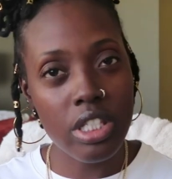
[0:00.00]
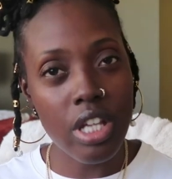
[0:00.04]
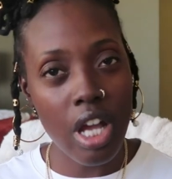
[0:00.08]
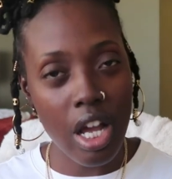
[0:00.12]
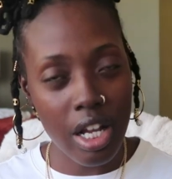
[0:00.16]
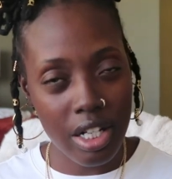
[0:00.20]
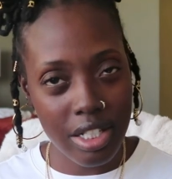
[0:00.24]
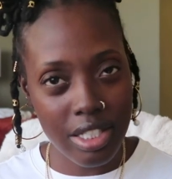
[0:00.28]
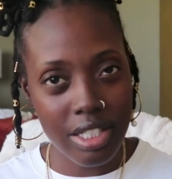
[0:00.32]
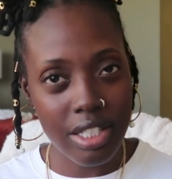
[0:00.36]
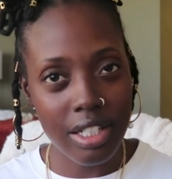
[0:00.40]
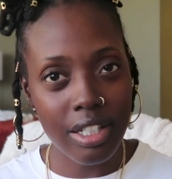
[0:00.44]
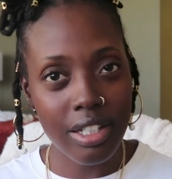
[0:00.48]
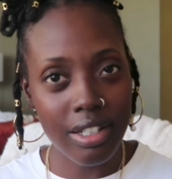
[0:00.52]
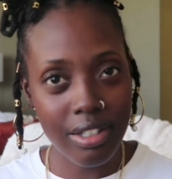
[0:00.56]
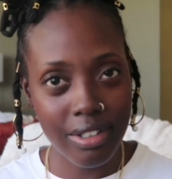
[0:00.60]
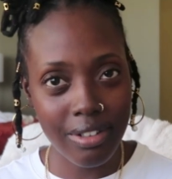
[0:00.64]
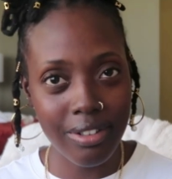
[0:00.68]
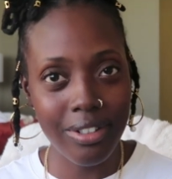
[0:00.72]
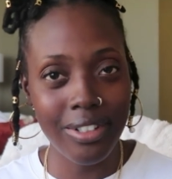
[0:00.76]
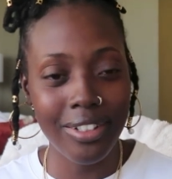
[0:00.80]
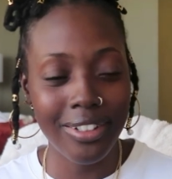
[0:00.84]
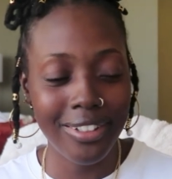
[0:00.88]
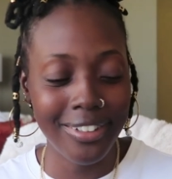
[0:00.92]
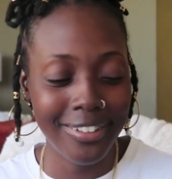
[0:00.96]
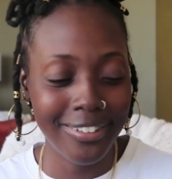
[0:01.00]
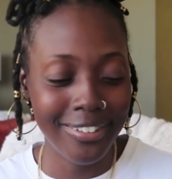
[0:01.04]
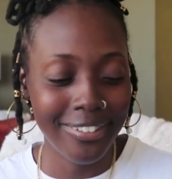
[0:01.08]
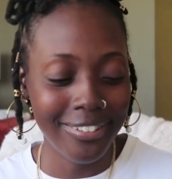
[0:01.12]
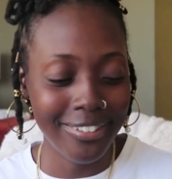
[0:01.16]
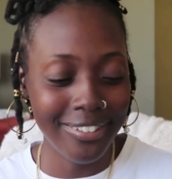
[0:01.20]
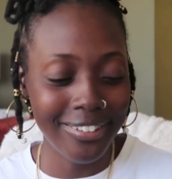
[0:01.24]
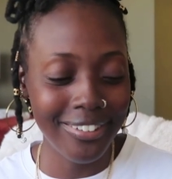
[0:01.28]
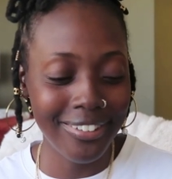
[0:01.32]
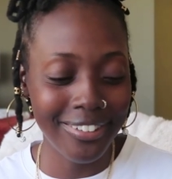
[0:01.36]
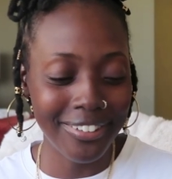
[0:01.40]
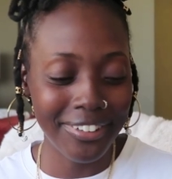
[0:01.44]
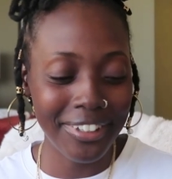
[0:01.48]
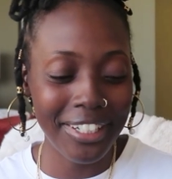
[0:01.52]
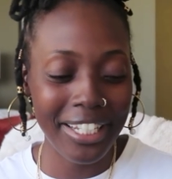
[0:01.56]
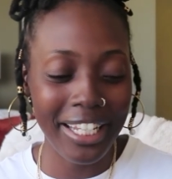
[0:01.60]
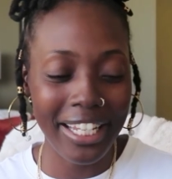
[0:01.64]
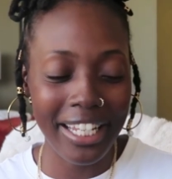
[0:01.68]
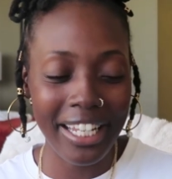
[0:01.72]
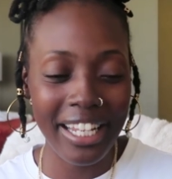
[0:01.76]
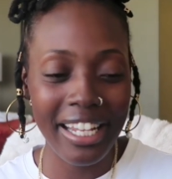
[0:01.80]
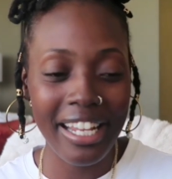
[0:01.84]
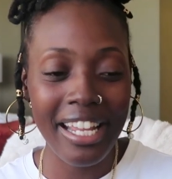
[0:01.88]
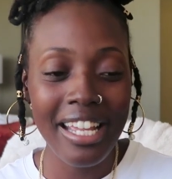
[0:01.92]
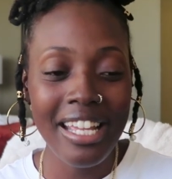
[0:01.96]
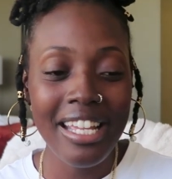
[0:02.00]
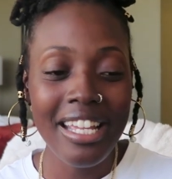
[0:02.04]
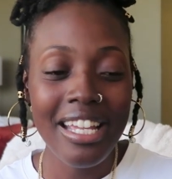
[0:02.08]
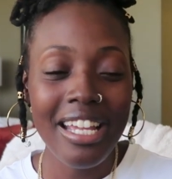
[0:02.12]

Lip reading: toxic, okay?